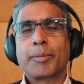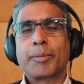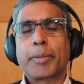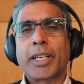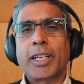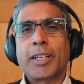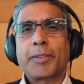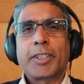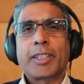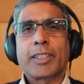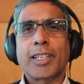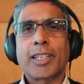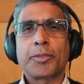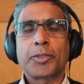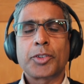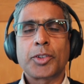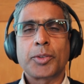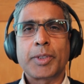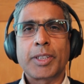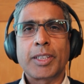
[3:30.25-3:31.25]
the benefits
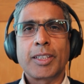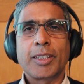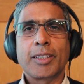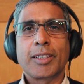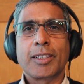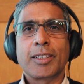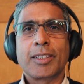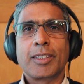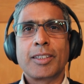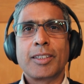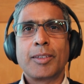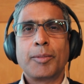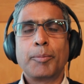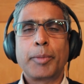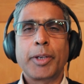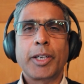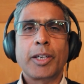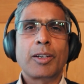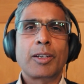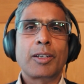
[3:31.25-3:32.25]
have to be
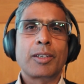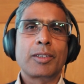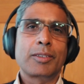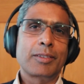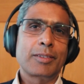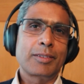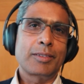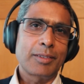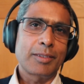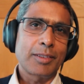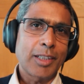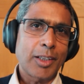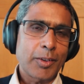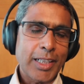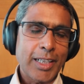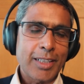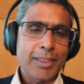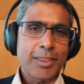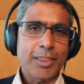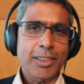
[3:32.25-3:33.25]
beyond
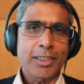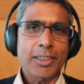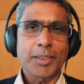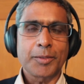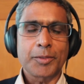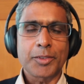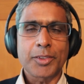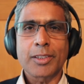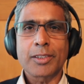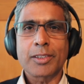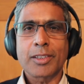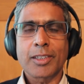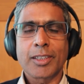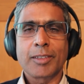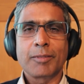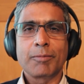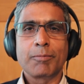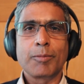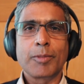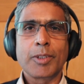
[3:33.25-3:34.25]
our digestive
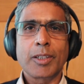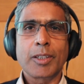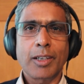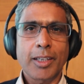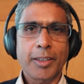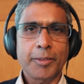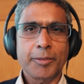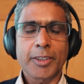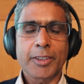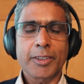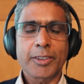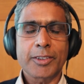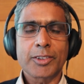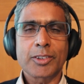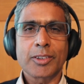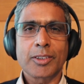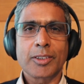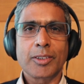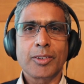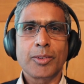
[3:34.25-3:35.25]
system or liver.
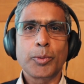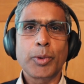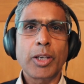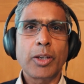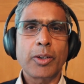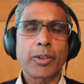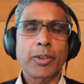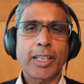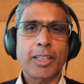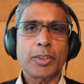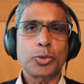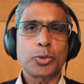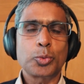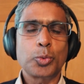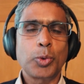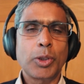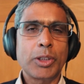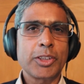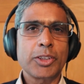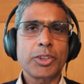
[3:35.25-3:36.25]
So we looked at
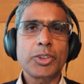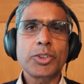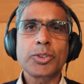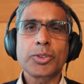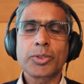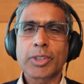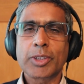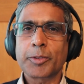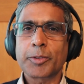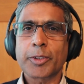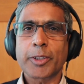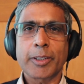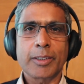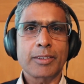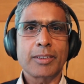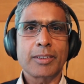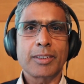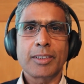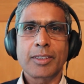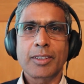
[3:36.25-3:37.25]
22
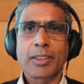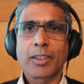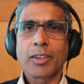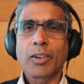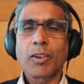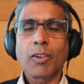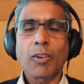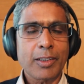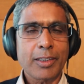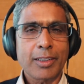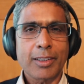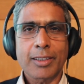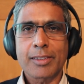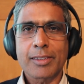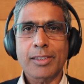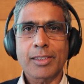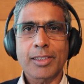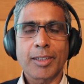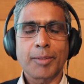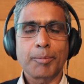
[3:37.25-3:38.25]
different
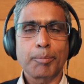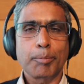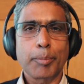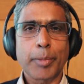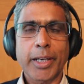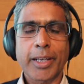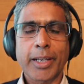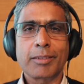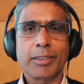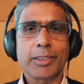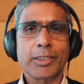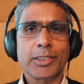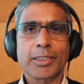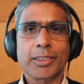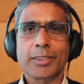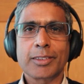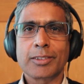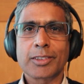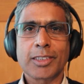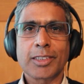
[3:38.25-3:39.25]
organs and brain
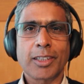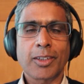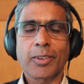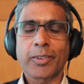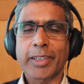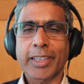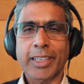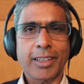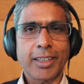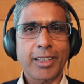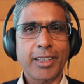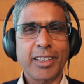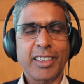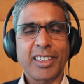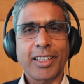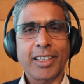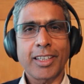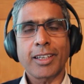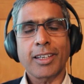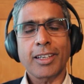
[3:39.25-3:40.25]
regions, including
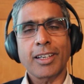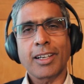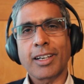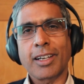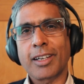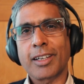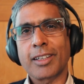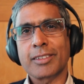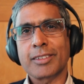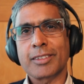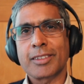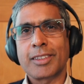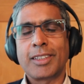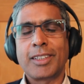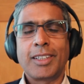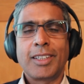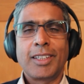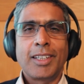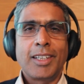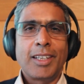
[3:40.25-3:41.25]
kidney, heart,
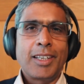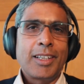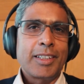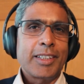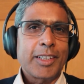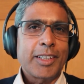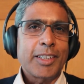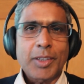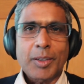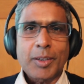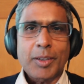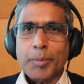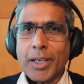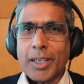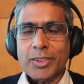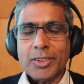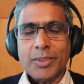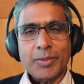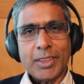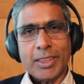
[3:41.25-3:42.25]
different
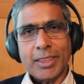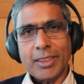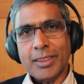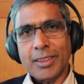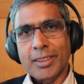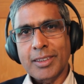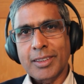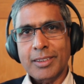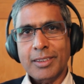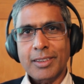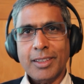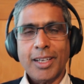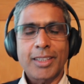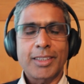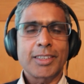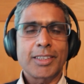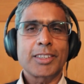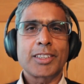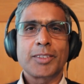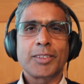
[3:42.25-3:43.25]
parts of the
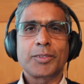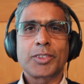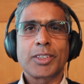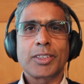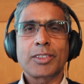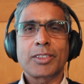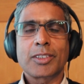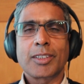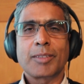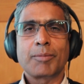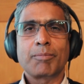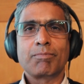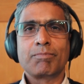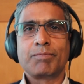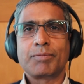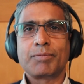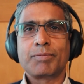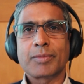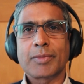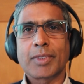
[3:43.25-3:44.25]
digestive
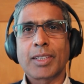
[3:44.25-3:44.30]
system.